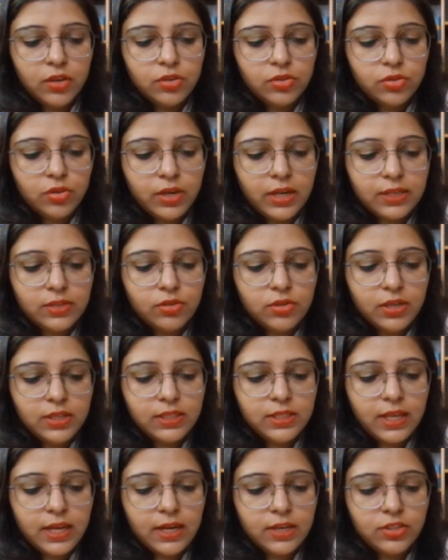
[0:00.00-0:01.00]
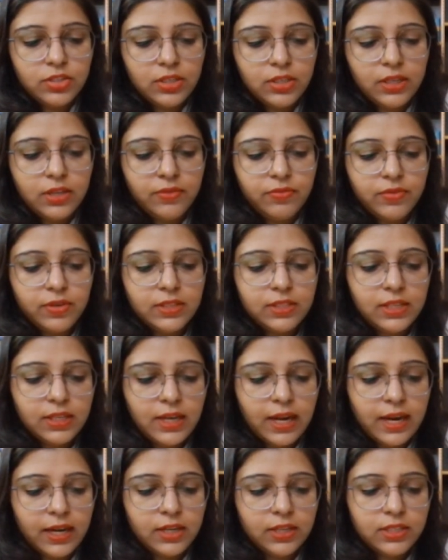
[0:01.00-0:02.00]
So resonance energy, difference
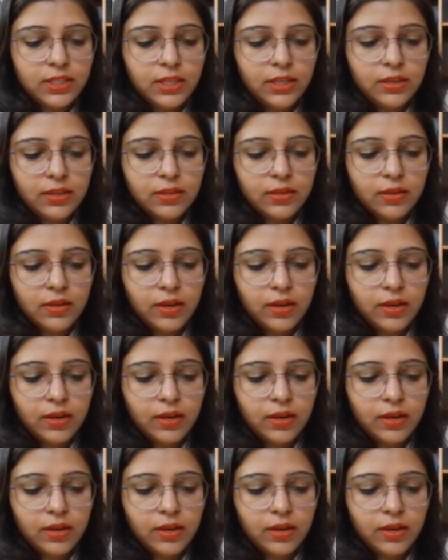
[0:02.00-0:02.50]
in energy,